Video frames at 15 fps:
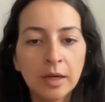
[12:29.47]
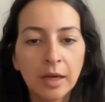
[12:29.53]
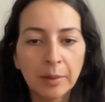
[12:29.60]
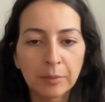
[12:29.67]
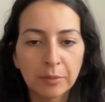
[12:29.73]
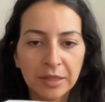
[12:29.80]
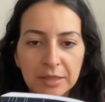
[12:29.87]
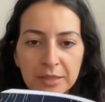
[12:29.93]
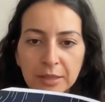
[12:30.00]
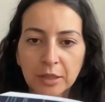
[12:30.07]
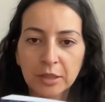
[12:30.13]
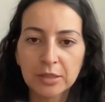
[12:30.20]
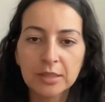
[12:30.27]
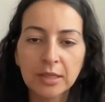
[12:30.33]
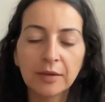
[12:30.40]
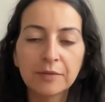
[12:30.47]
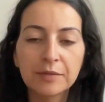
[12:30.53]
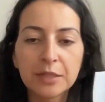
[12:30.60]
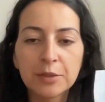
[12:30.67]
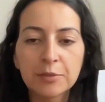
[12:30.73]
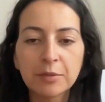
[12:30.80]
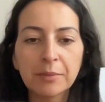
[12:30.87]
Embracing ourselves
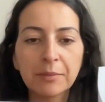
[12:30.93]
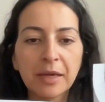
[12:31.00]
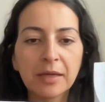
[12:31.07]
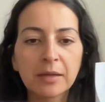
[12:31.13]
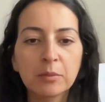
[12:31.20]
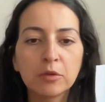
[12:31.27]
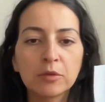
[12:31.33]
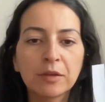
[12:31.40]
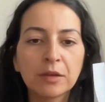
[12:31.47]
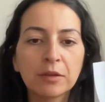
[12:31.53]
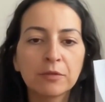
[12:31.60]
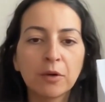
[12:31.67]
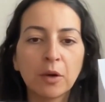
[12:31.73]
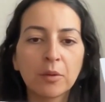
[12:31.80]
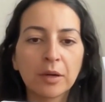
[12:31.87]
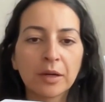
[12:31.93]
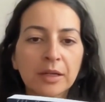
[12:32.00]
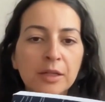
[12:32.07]
as we make moving forward